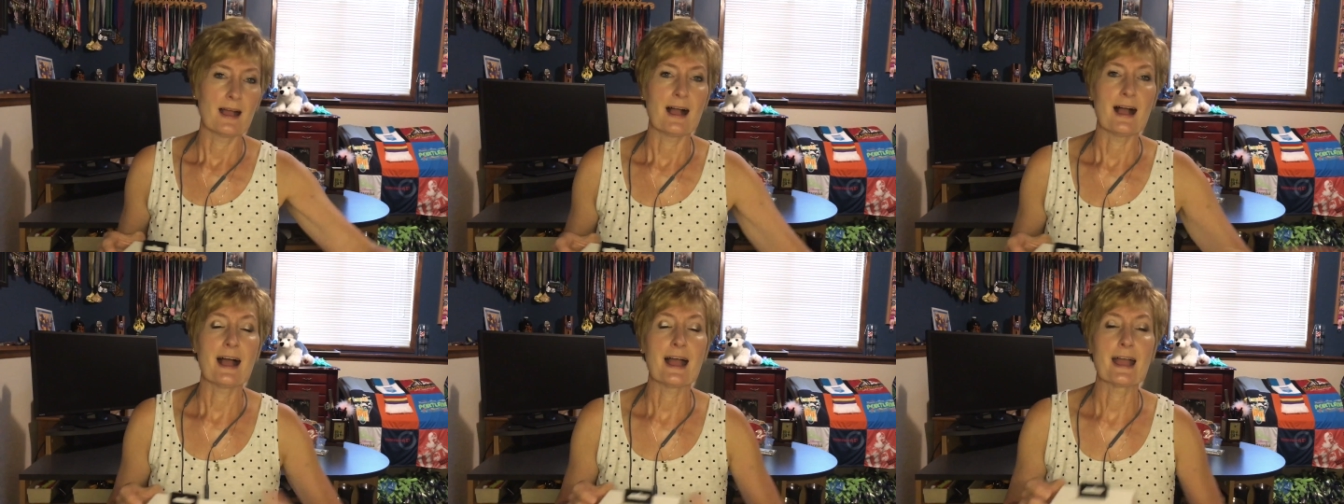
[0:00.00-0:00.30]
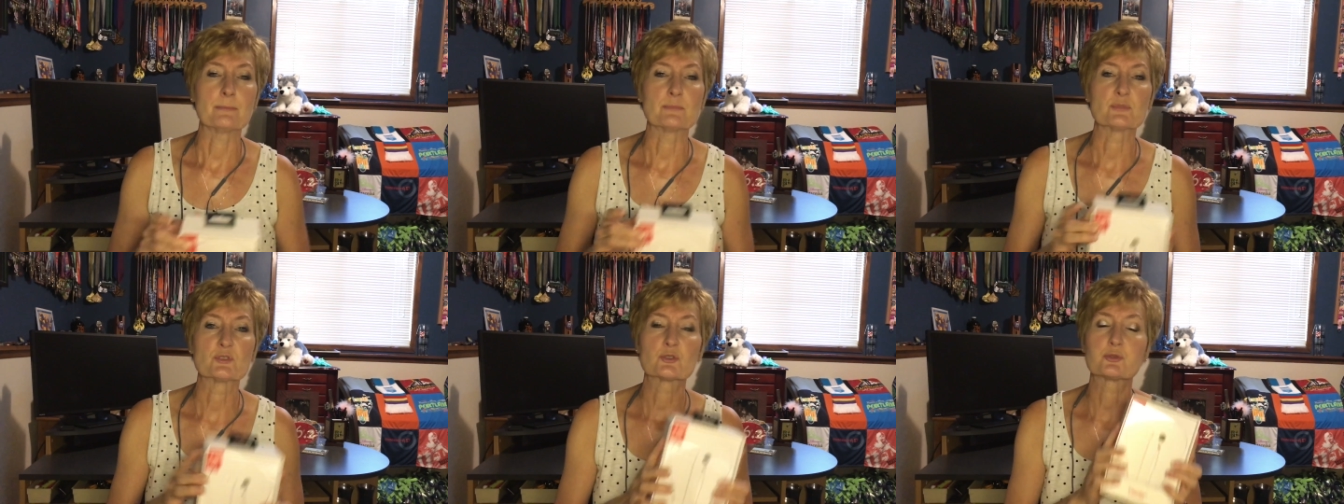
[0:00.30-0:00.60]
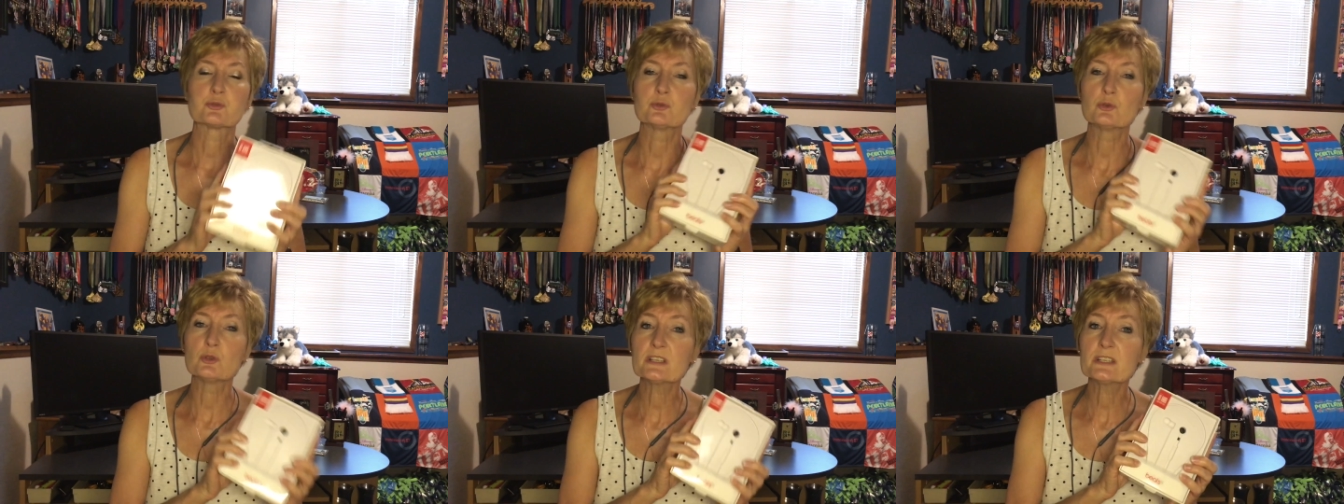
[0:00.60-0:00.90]
I'm
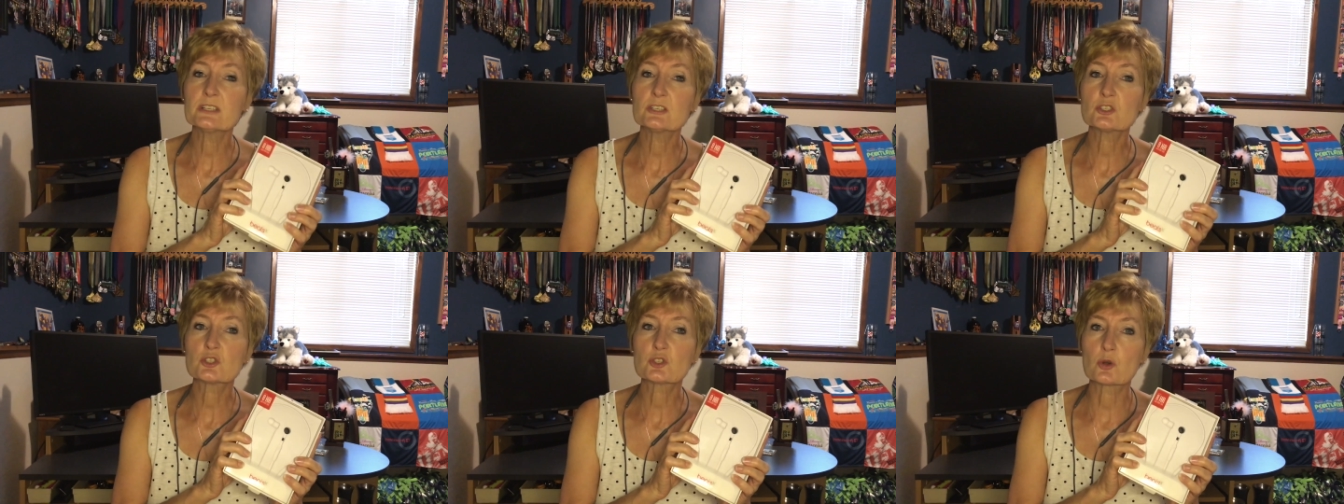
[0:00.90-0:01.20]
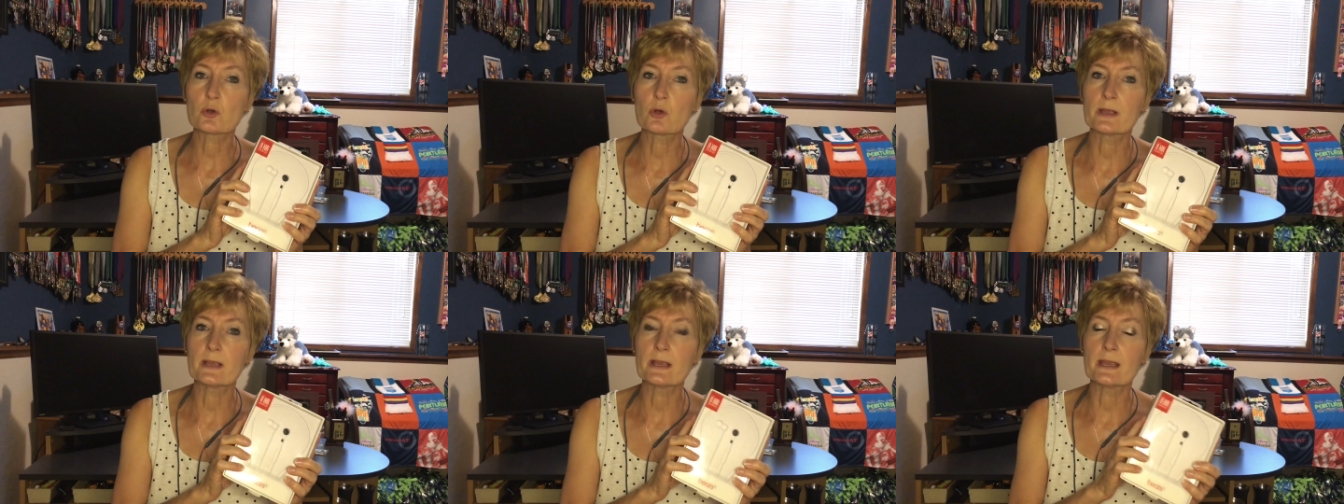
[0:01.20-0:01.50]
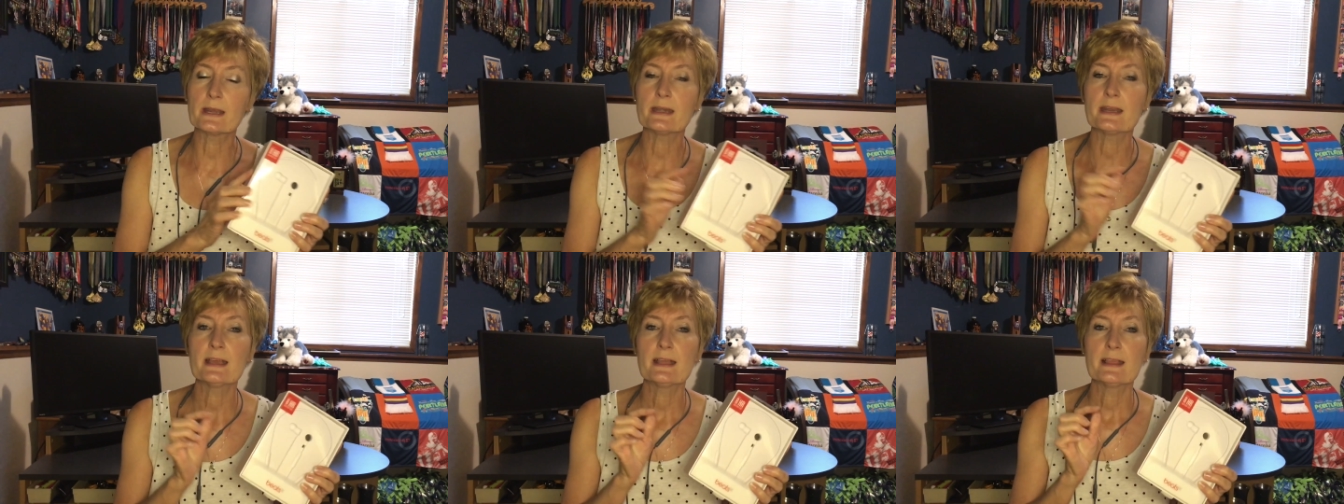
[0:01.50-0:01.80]
truly
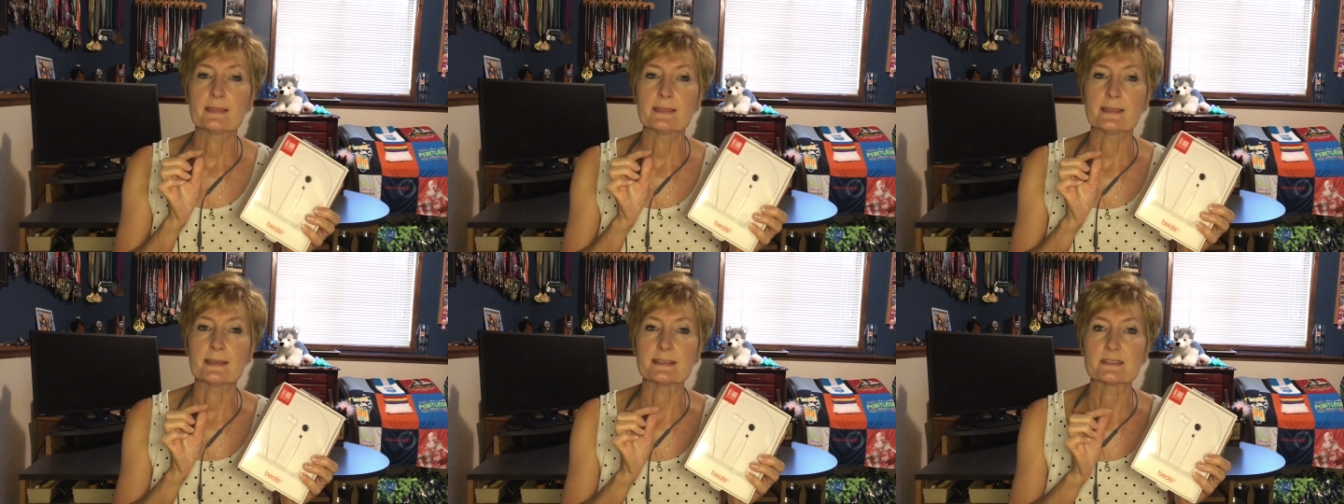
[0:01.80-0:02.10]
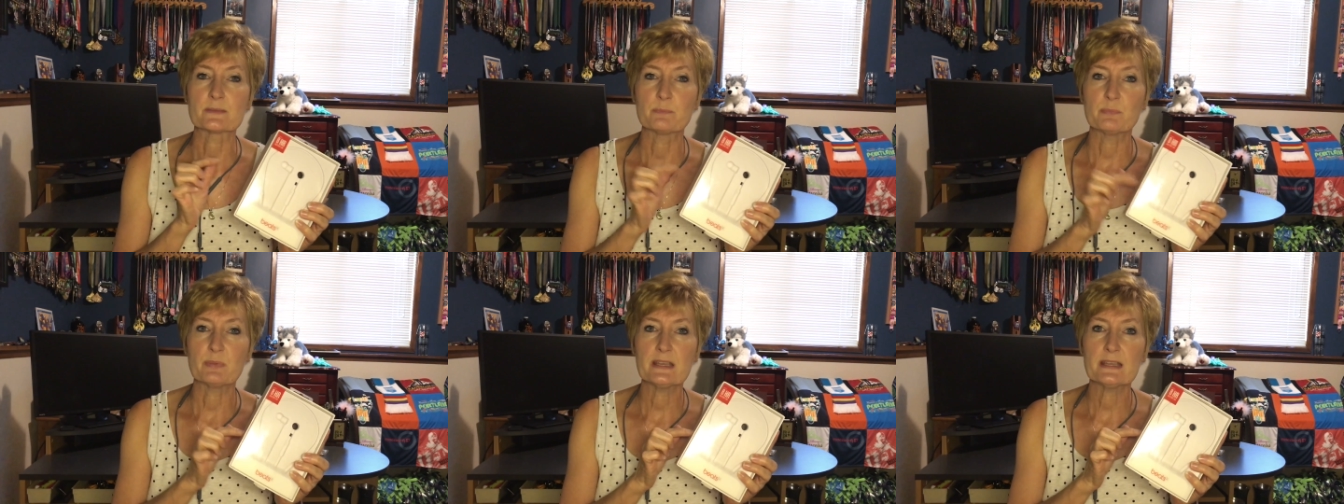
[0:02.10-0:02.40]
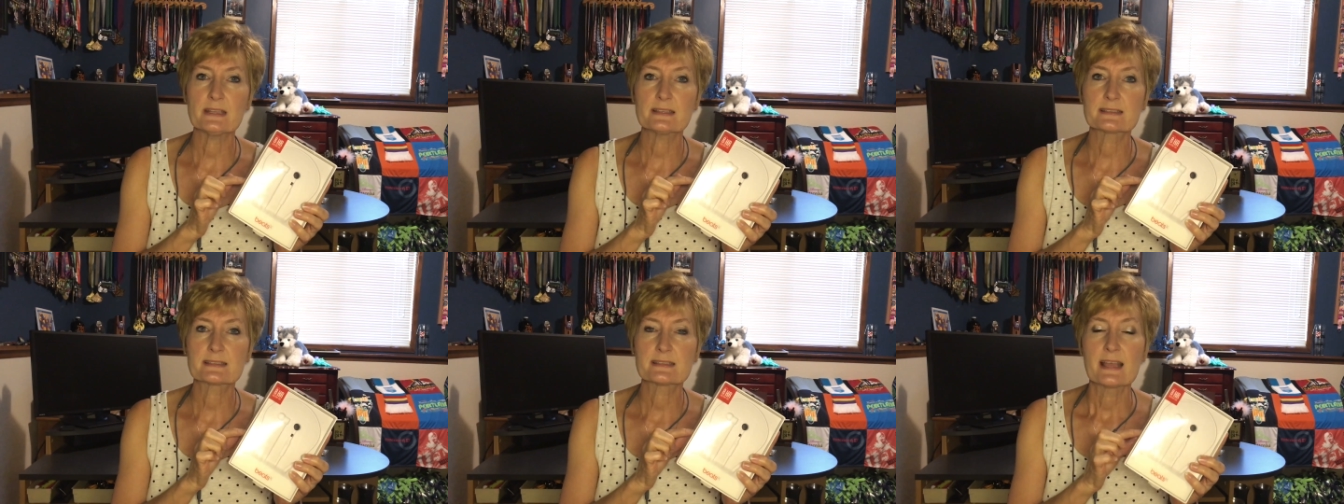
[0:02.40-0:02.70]
enjoying these
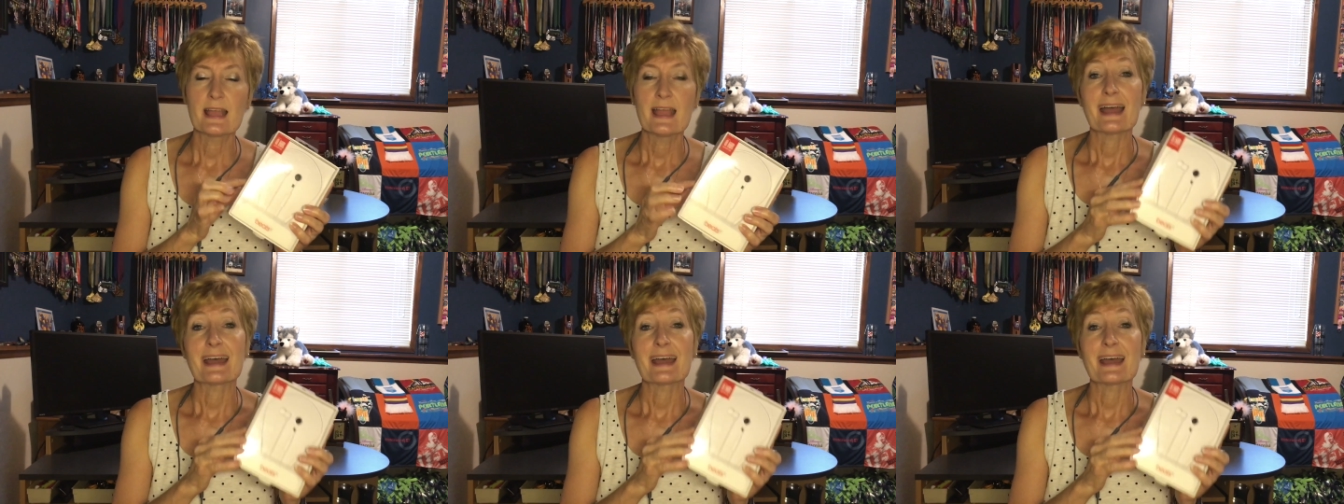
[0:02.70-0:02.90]
Beats,